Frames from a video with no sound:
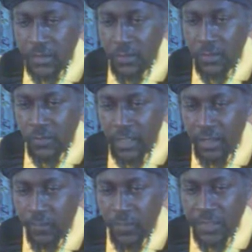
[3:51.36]
So
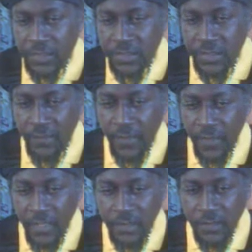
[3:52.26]
here we see
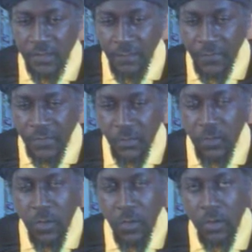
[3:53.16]
the essence of the
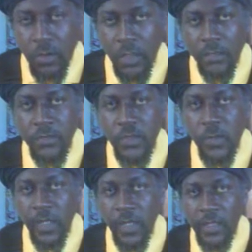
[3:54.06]
so-called
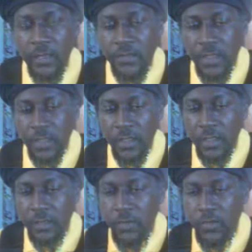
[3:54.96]
New Age
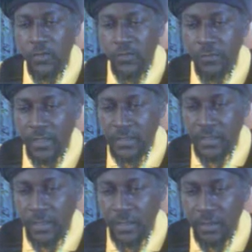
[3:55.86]

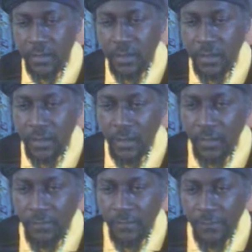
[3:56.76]
movement.
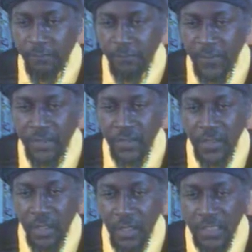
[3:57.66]
Thank
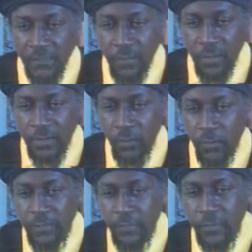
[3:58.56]
the gods for the
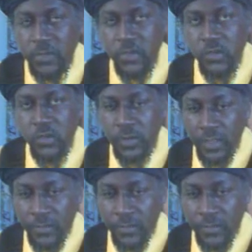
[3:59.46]
wonderful tool,